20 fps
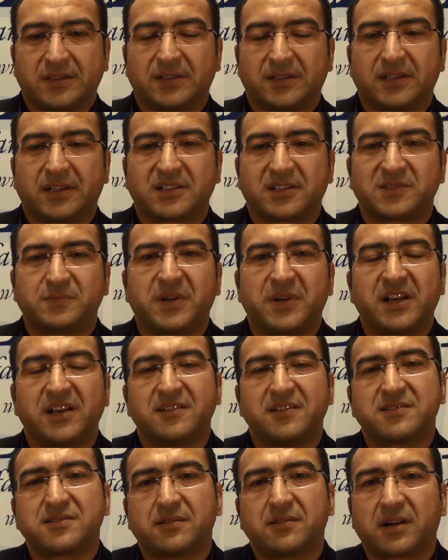
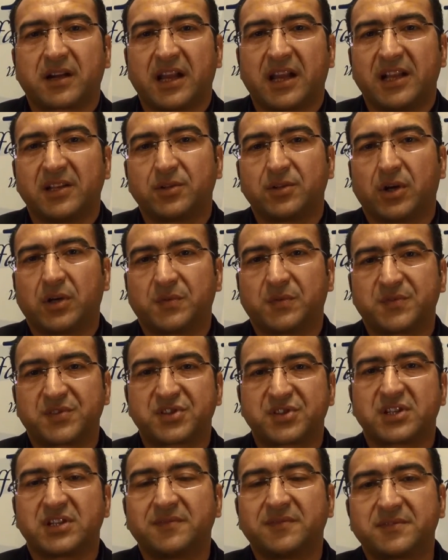experience a kind of
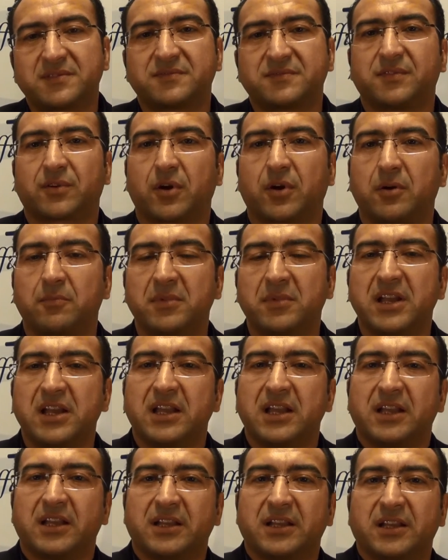shift from
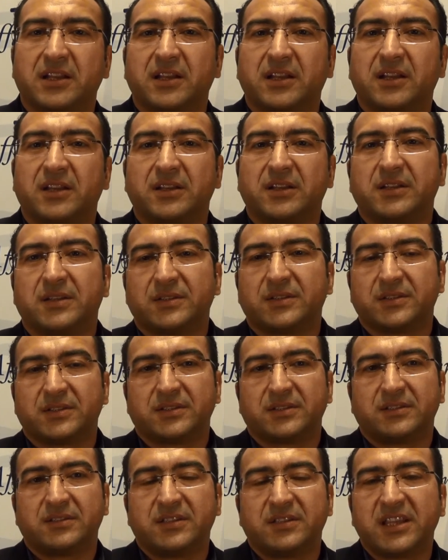
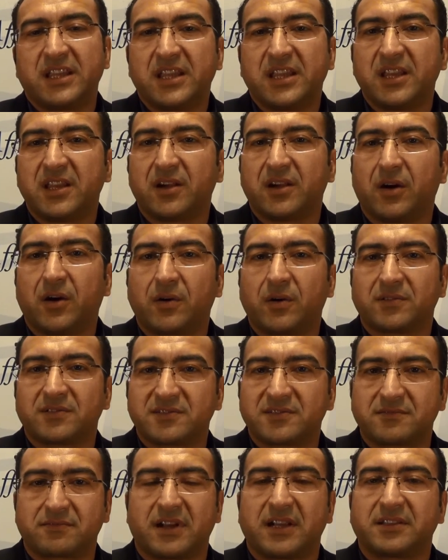the old
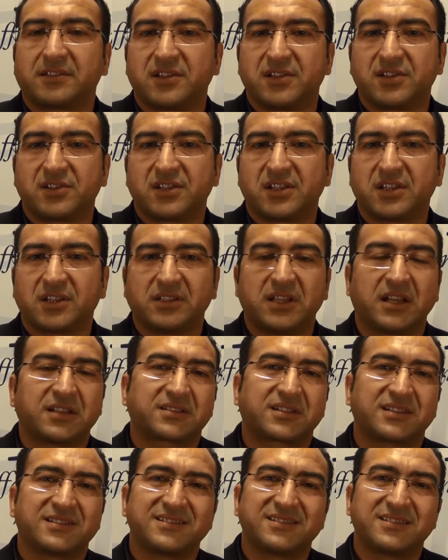strategy that
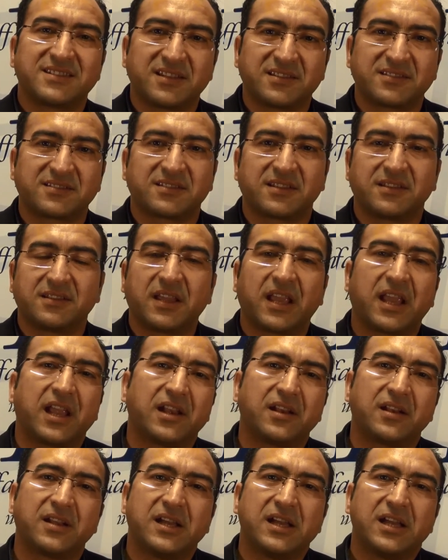consisted
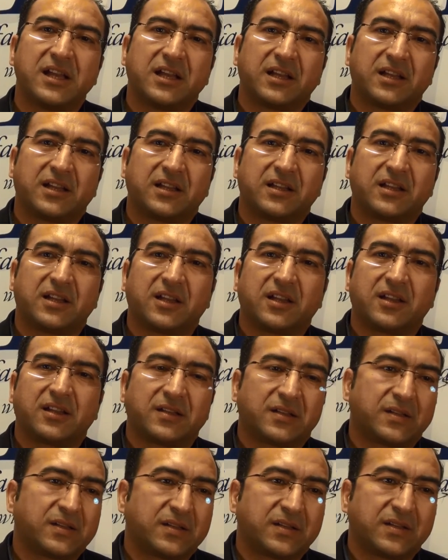in
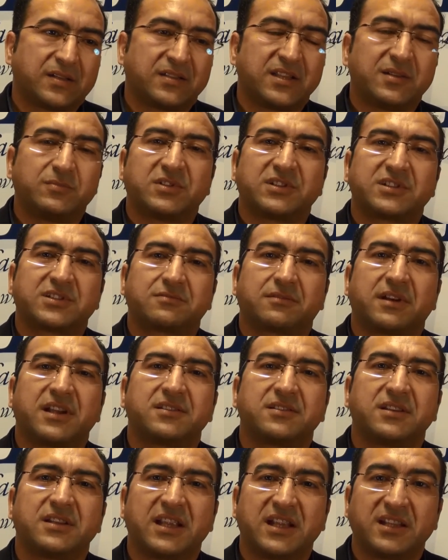
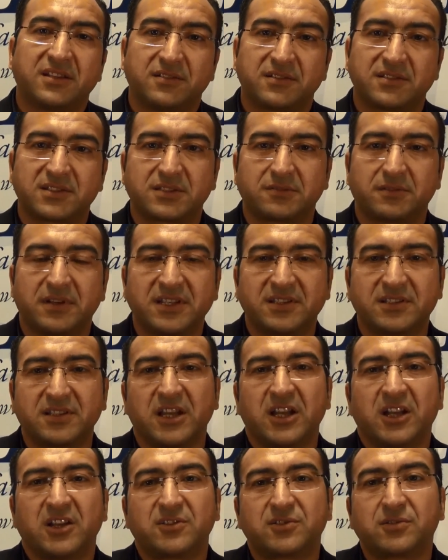demonstrating in the street
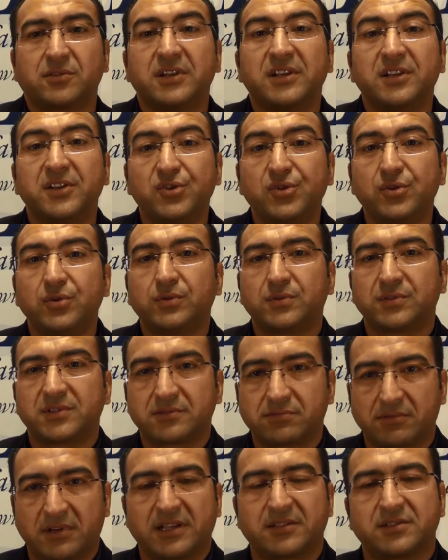to a new
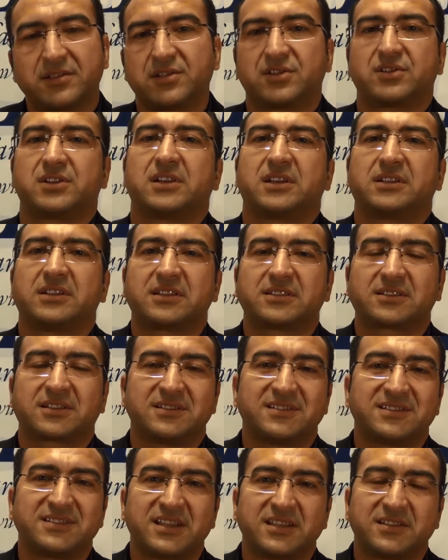strategy that
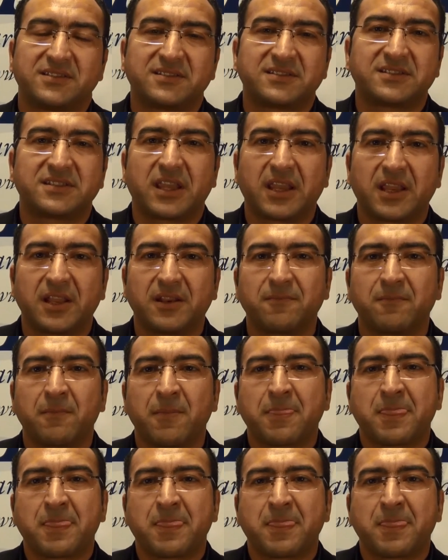consists in